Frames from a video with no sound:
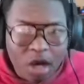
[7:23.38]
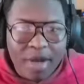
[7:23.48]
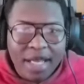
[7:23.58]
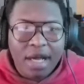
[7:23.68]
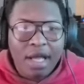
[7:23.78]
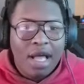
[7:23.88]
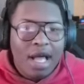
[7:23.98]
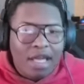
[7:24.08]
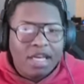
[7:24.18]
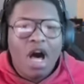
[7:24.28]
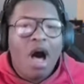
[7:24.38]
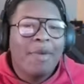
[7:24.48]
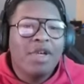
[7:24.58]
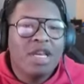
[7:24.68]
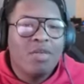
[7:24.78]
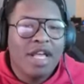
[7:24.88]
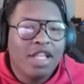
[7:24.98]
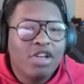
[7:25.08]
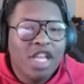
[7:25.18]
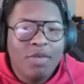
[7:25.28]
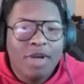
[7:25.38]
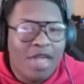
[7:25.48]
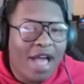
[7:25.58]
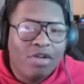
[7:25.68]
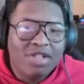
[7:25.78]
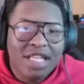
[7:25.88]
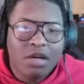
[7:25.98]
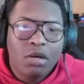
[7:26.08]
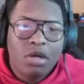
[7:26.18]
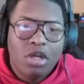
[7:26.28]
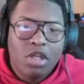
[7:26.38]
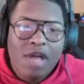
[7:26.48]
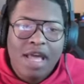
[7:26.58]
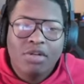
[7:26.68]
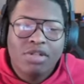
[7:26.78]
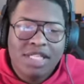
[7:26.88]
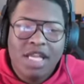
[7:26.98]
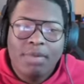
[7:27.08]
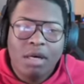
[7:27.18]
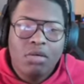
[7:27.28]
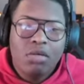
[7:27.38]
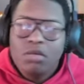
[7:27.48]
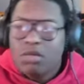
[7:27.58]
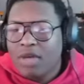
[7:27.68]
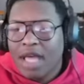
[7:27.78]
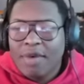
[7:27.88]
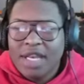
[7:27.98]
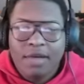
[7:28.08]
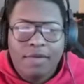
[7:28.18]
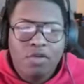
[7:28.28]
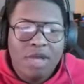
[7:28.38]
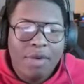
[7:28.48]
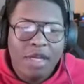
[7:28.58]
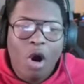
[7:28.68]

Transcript: win, huh? Nah, but you didn't win. You didn't win. You had no skill. Ain't no skill, bro. You ain't winning. You ain't winning. Oh